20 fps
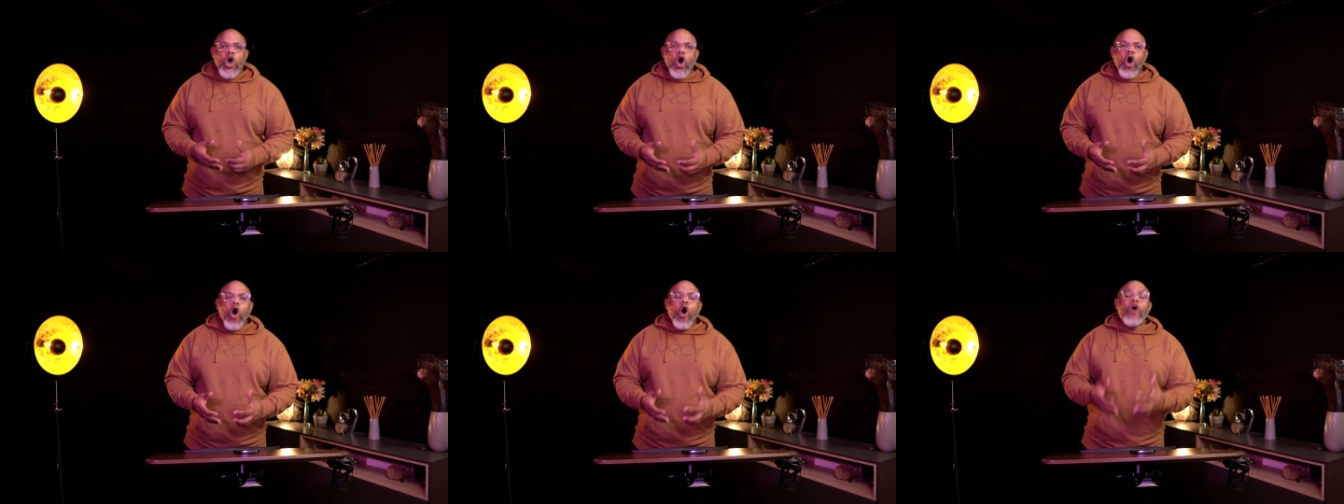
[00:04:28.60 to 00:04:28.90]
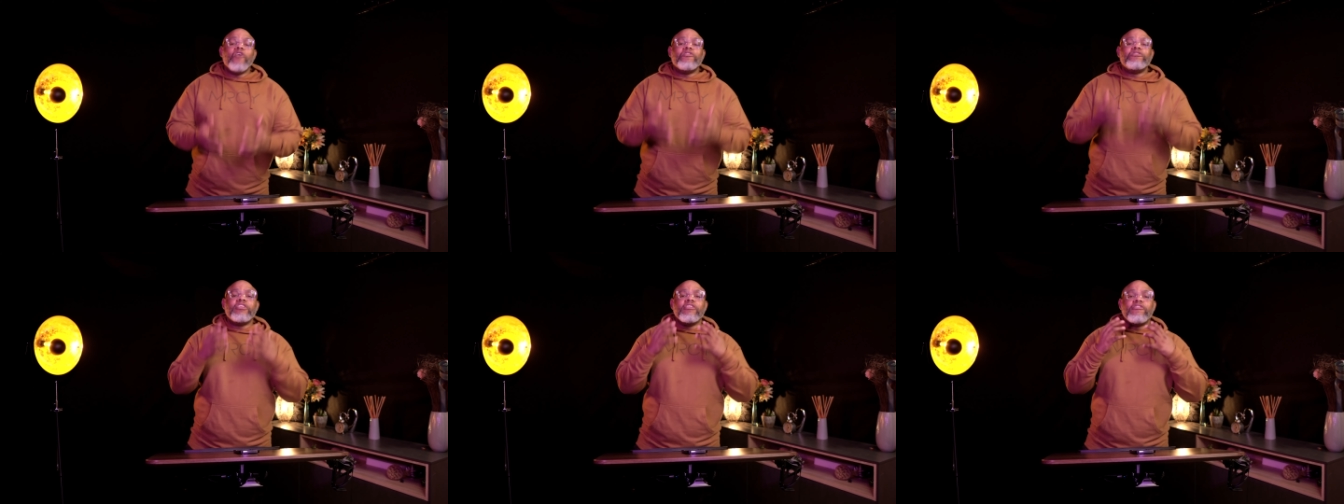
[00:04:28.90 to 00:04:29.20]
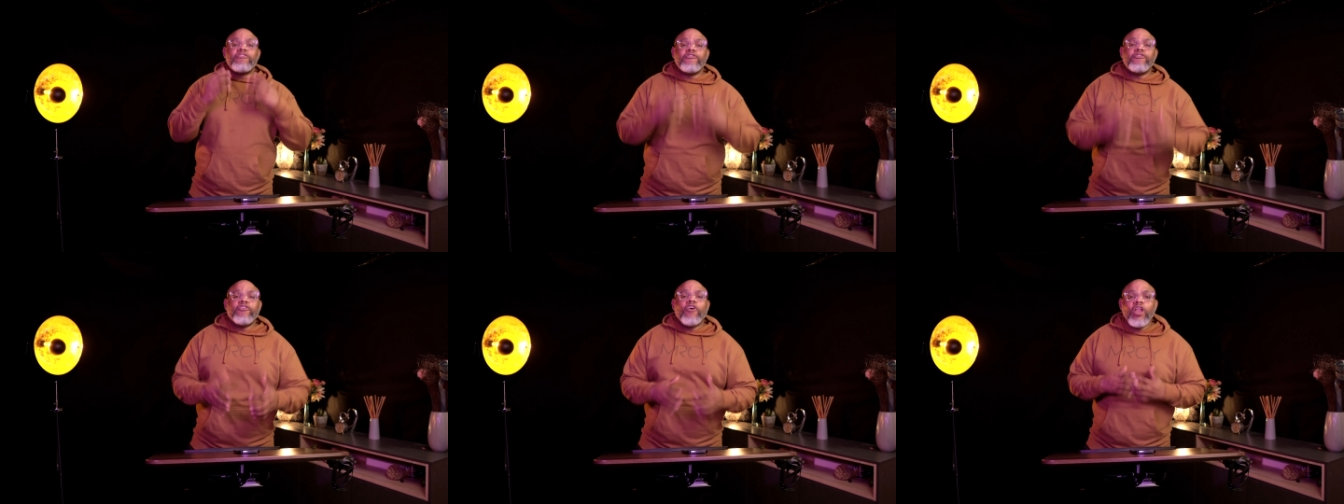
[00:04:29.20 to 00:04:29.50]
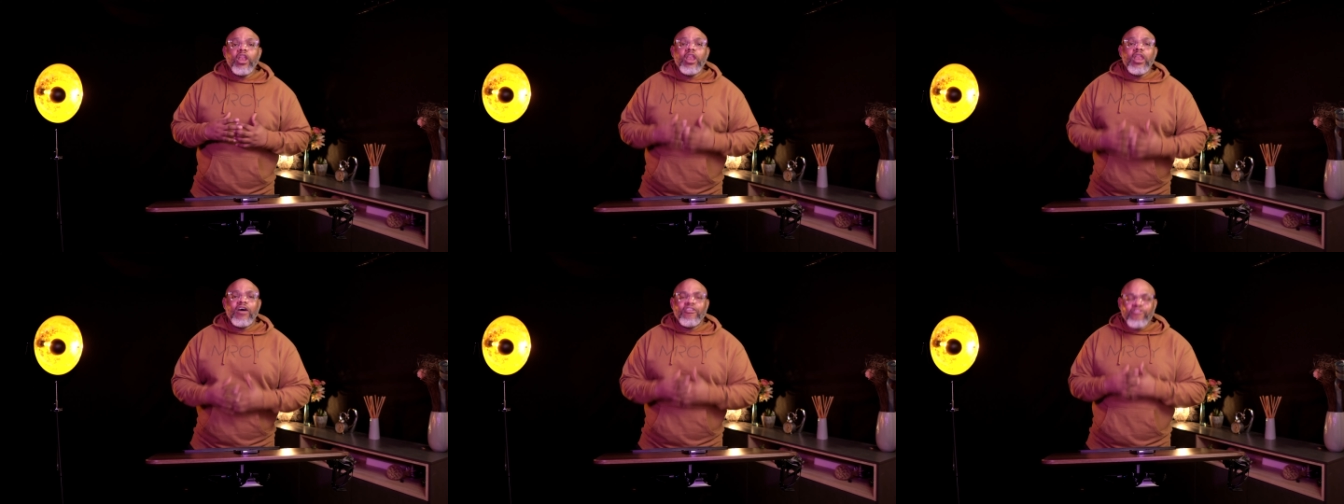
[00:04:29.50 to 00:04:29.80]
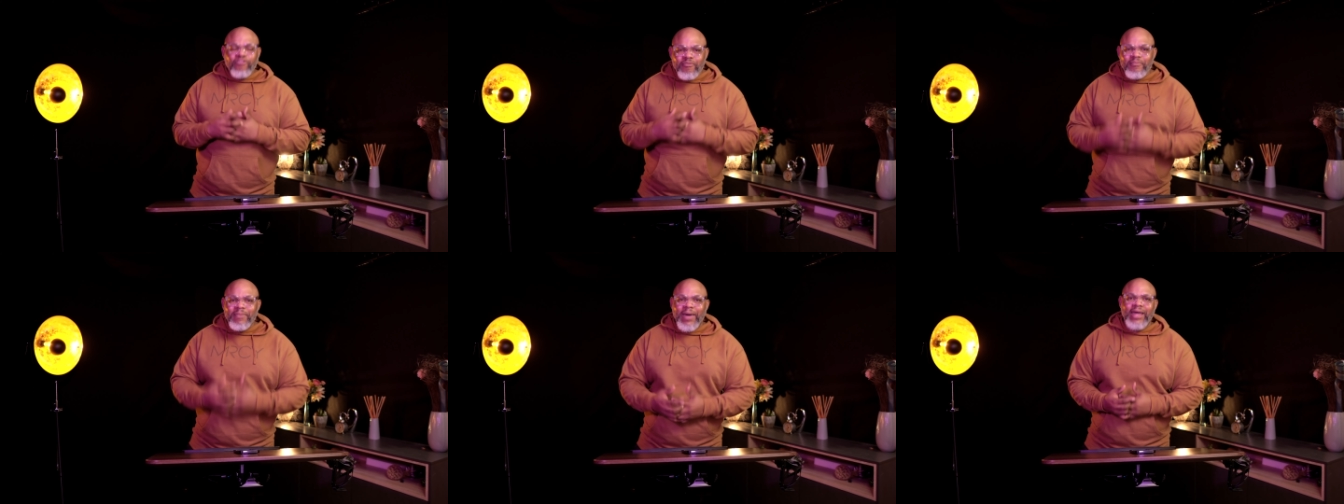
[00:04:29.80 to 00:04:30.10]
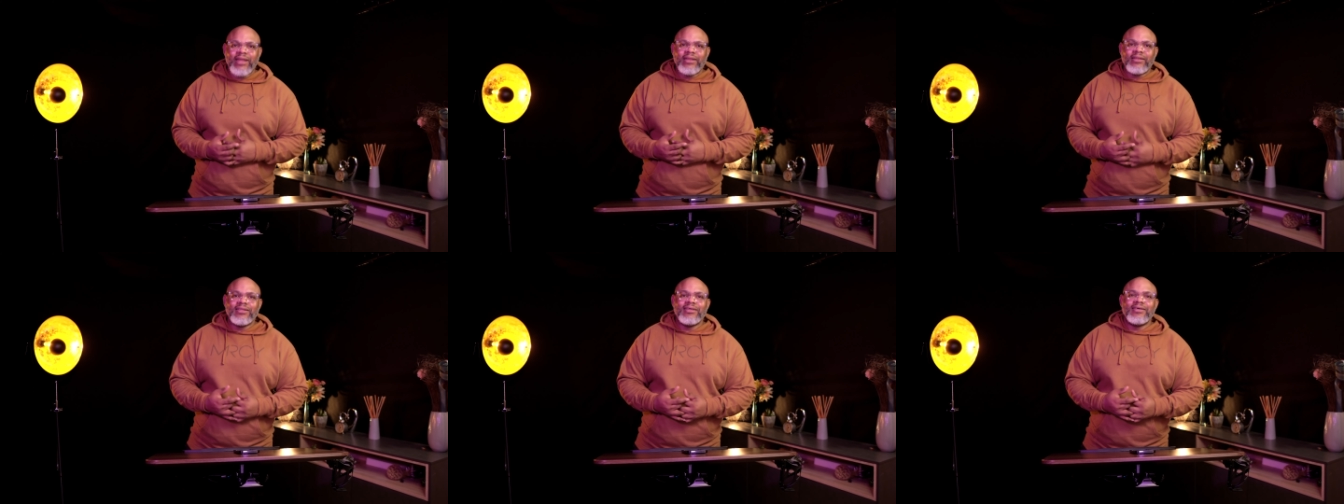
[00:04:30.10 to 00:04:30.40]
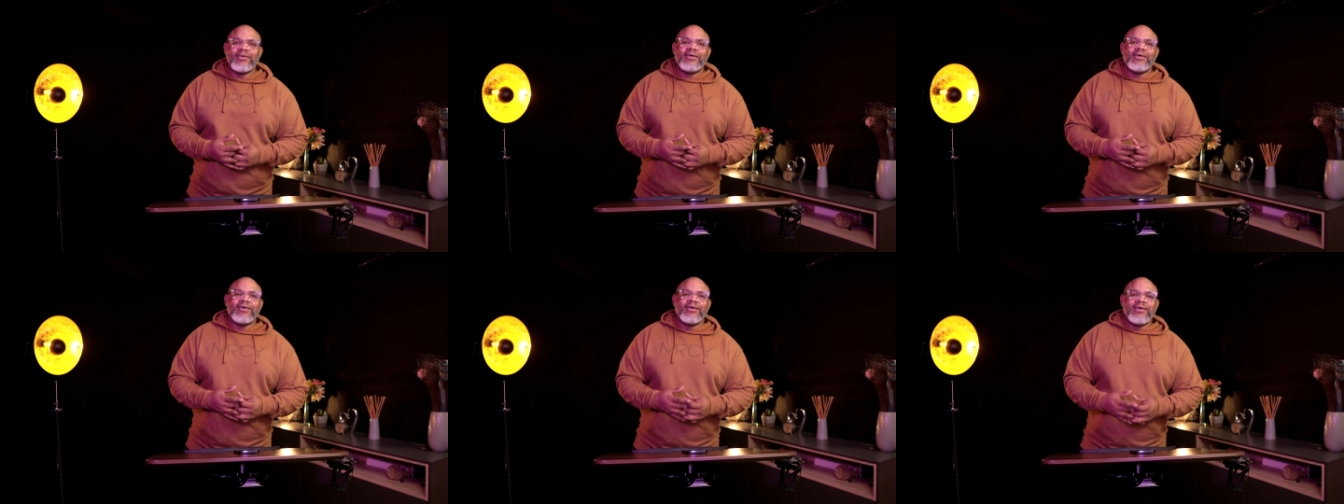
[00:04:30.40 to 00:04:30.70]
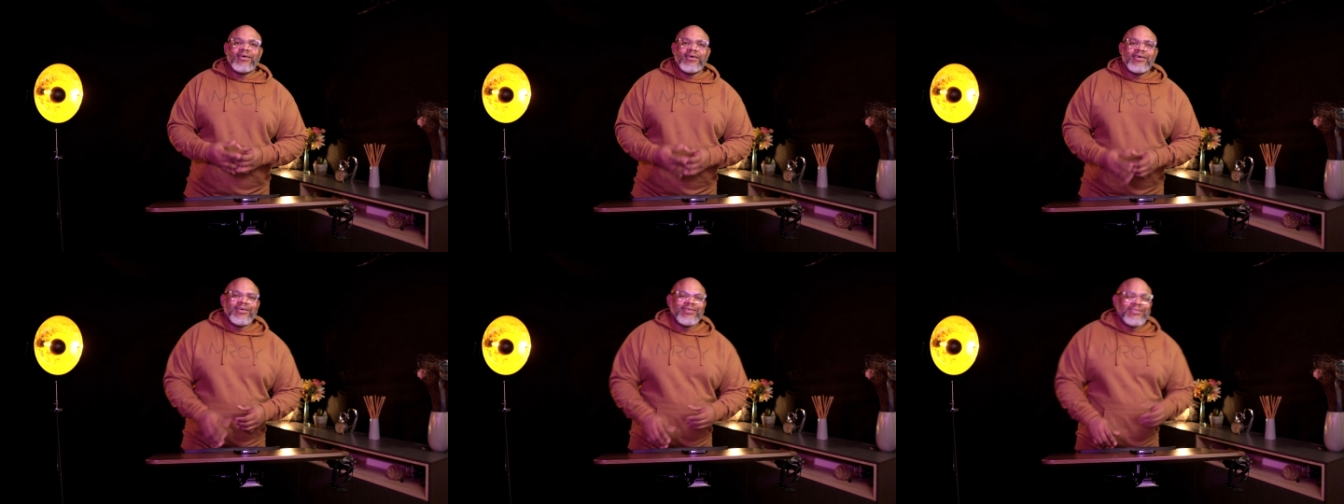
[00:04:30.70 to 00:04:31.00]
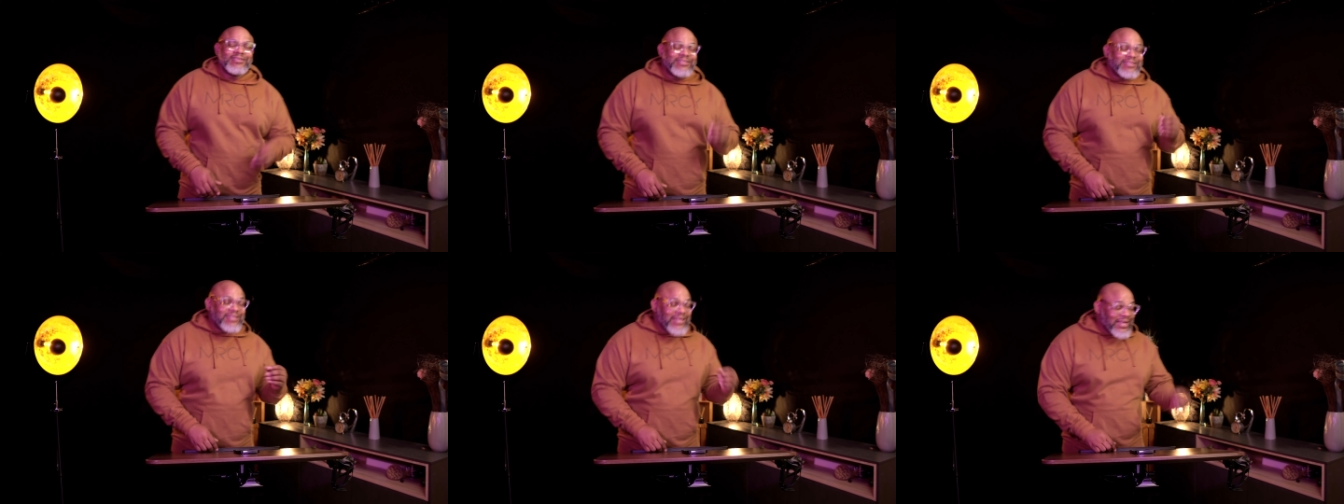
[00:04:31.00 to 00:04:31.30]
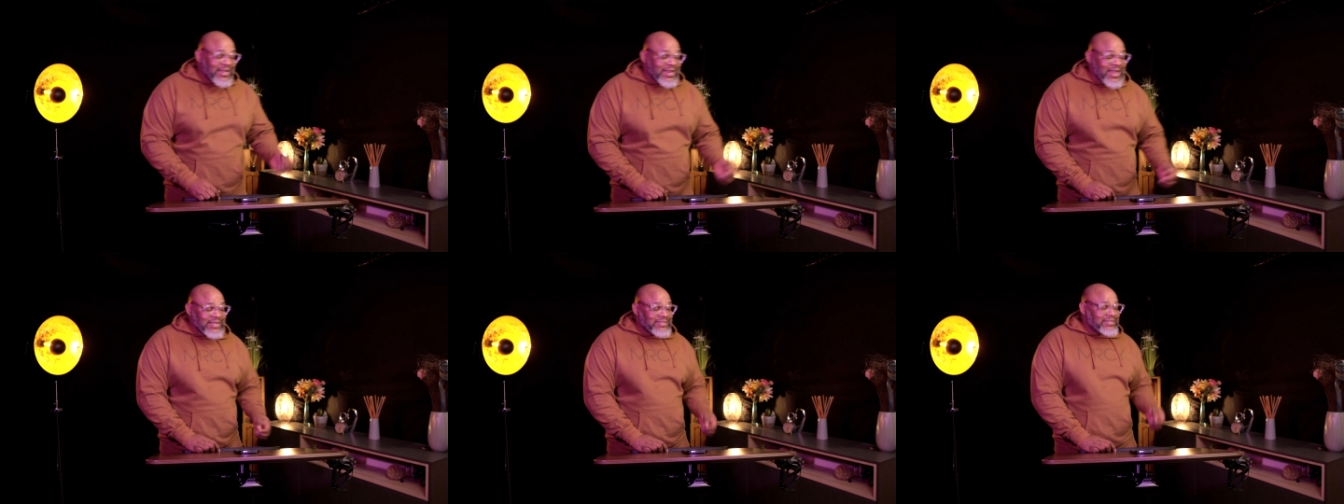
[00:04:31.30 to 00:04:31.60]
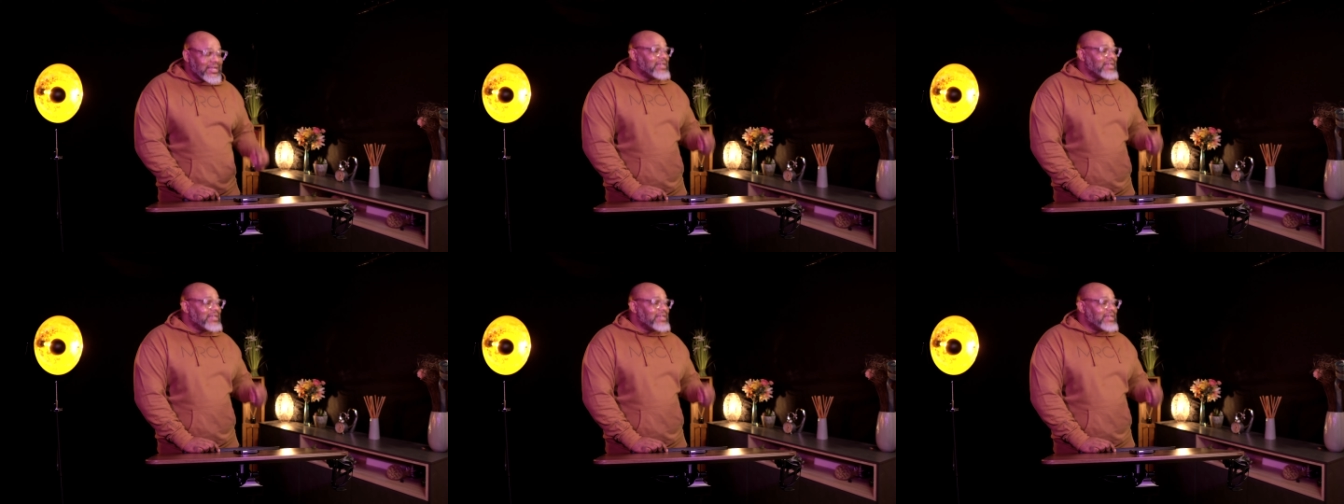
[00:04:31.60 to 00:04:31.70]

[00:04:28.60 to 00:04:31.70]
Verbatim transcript: of the fall of man. Sickness